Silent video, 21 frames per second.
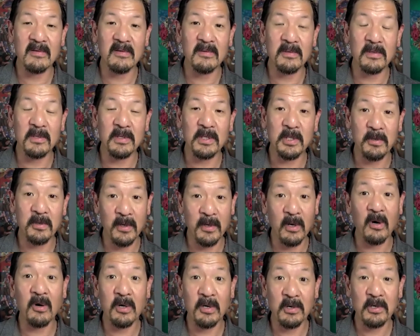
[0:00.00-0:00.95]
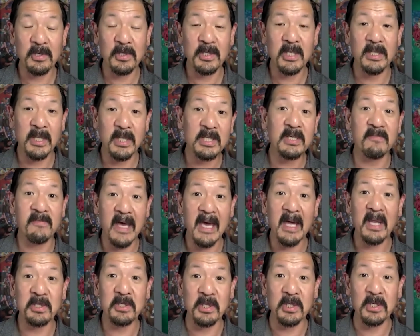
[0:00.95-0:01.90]
certain hurdles and
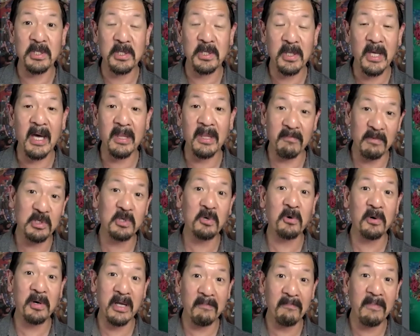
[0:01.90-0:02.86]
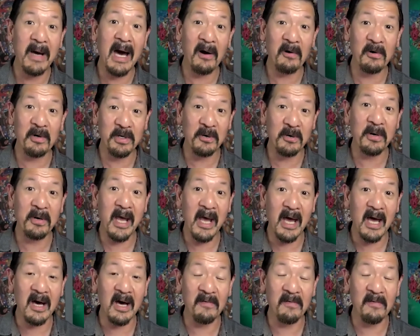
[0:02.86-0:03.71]
disadvantages that the majority in power don't have.